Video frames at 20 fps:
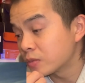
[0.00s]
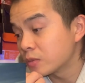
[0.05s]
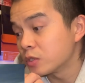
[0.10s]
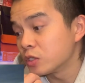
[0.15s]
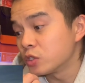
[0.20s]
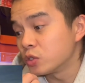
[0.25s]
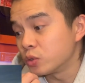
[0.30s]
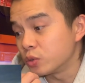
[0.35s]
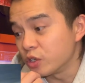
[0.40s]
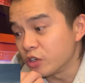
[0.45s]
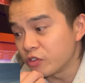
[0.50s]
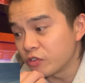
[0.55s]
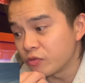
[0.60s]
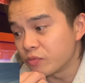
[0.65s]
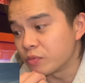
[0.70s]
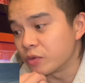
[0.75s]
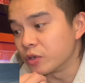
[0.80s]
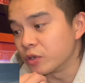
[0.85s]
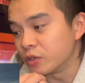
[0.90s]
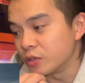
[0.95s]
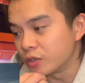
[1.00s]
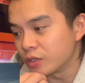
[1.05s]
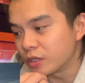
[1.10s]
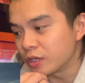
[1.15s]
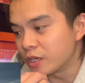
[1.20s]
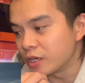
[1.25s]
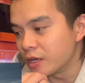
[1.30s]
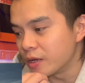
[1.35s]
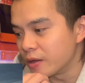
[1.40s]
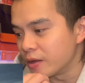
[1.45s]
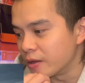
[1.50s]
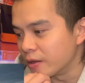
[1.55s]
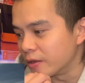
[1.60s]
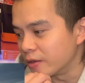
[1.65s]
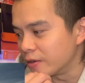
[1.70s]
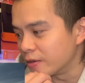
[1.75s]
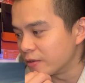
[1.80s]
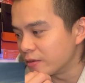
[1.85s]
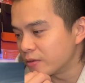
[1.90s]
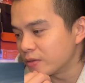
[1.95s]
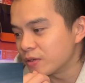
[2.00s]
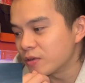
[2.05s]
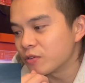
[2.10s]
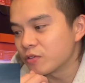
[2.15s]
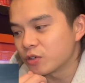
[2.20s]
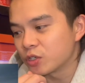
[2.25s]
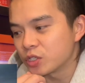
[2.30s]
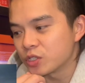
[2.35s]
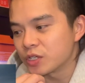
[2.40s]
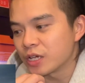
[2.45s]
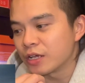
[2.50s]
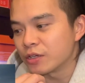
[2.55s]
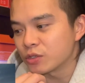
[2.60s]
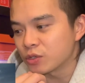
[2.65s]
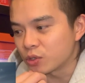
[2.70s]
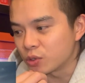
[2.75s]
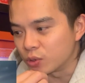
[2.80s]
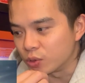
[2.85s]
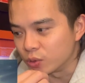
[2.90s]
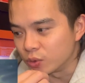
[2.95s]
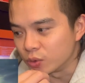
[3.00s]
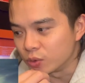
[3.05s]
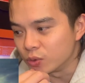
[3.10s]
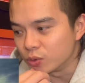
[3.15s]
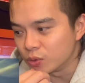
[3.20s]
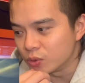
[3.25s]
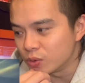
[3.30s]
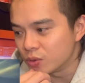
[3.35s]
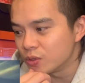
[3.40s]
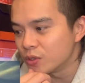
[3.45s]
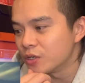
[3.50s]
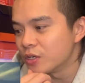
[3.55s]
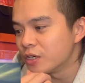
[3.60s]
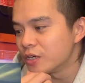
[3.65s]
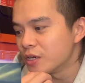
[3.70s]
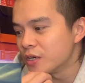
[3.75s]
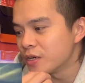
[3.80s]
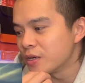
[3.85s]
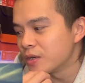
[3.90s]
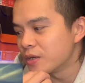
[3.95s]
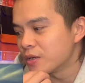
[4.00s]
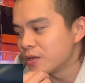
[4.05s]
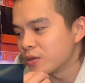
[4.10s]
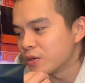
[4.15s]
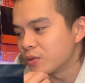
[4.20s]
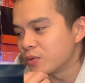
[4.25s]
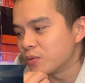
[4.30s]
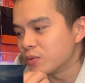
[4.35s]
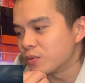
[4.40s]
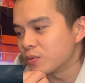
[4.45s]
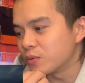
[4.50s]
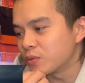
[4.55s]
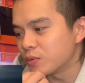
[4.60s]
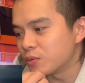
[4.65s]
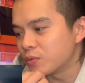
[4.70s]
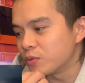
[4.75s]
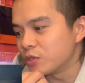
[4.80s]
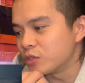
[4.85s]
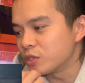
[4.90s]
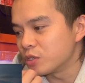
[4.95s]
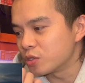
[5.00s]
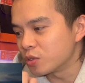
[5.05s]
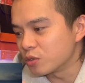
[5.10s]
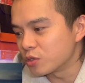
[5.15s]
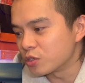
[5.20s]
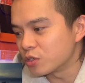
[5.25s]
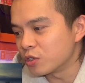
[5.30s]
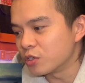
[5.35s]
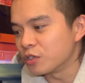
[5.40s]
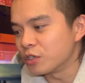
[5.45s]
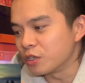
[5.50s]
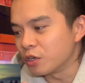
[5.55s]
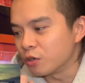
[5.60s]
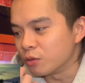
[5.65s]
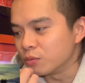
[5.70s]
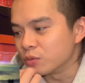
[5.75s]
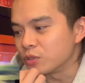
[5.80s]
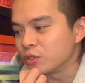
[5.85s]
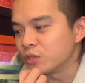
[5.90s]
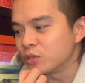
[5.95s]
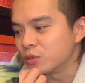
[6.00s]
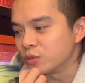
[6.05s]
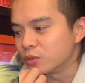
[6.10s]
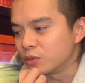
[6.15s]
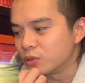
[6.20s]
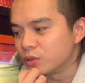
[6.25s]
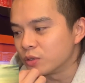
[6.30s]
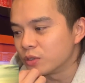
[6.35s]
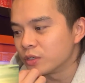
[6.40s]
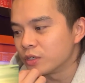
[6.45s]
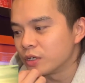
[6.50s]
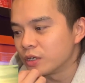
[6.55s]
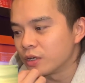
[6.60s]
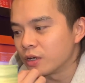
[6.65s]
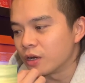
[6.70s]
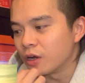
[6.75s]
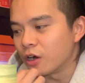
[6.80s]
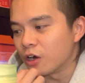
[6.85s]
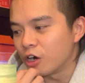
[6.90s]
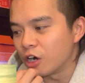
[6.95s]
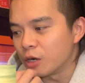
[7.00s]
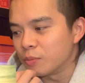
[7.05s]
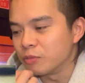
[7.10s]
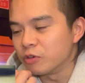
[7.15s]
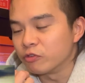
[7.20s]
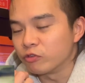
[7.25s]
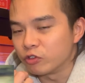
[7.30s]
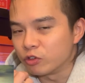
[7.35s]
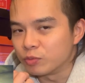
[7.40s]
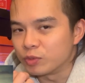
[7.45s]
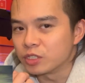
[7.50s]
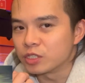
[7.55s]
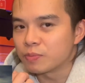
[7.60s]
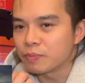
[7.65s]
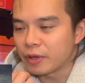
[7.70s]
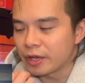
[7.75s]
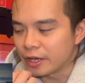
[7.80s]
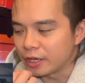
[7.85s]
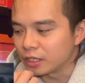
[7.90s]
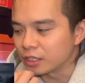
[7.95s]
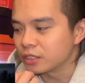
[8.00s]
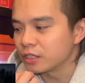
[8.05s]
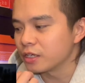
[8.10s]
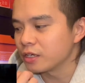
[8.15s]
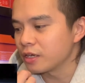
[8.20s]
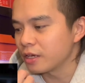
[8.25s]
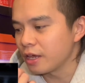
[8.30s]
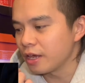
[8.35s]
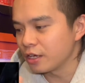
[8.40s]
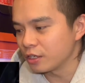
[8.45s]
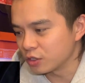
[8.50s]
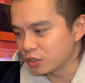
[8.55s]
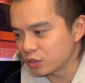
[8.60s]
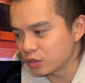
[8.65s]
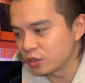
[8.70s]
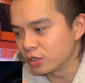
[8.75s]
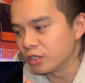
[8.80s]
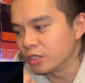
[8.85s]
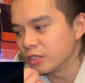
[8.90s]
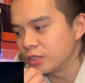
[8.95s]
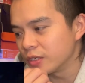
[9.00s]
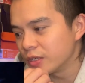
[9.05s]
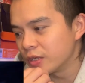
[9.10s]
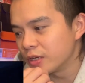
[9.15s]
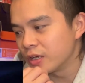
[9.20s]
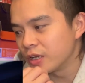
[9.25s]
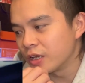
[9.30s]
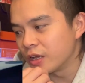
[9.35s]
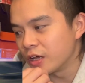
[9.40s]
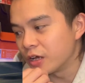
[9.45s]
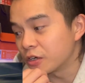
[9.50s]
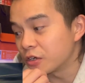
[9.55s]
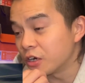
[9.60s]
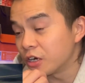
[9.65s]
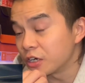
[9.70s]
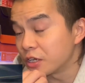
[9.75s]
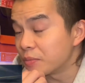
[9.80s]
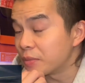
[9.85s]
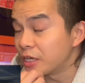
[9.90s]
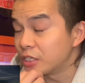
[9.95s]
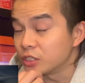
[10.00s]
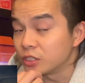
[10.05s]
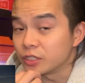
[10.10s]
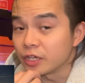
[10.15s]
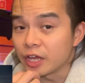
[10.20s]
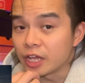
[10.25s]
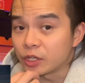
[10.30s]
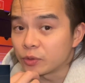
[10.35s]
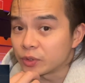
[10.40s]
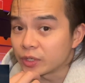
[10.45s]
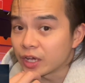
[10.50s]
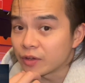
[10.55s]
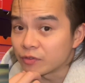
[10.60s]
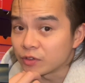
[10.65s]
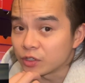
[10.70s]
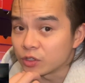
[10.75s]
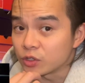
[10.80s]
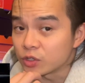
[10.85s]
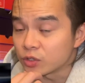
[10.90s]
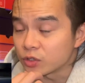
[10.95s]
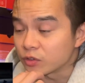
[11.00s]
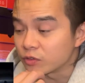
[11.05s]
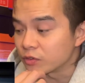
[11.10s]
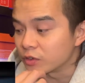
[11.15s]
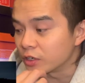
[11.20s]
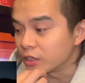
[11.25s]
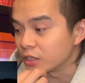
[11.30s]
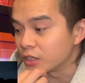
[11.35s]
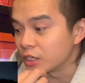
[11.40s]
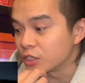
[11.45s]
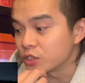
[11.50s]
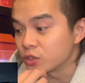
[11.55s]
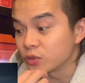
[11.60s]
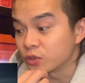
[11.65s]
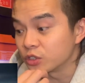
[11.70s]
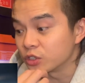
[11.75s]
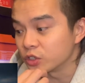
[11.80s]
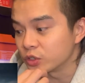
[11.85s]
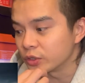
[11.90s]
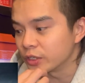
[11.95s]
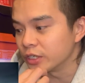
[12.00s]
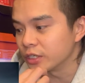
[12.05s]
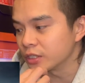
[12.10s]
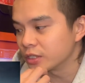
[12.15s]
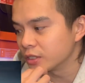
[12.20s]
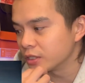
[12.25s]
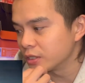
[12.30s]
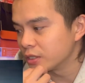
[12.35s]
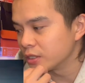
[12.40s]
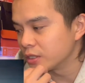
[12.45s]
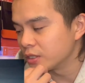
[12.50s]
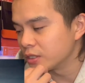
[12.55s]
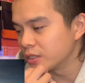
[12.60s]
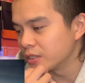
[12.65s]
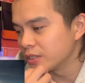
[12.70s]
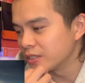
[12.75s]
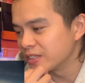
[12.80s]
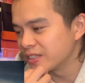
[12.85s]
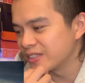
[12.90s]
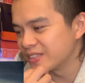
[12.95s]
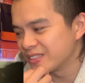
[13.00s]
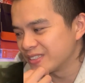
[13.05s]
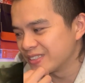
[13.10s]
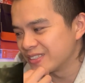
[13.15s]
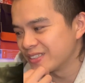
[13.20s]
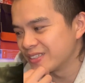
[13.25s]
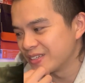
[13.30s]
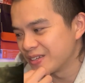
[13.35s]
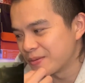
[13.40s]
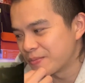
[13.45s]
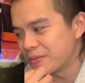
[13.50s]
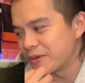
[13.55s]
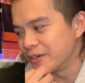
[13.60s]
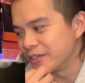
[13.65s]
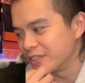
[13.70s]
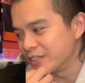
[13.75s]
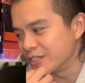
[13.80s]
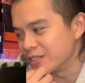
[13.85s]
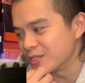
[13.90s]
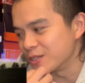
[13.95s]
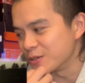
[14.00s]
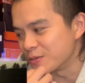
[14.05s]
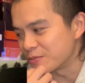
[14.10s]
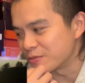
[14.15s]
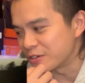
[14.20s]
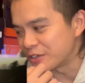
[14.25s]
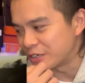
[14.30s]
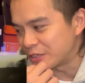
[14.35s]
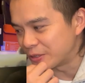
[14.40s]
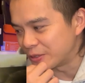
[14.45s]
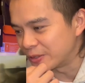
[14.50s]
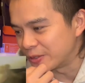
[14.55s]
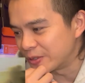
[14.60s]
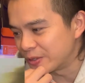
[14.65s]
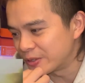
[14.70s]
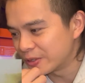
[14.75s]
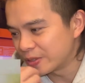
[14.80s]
Drift mode sounds cool, which is also an optional R performance pack extra. Can't imagine anyone having use of it unless you're on the track. That does look pretty cool.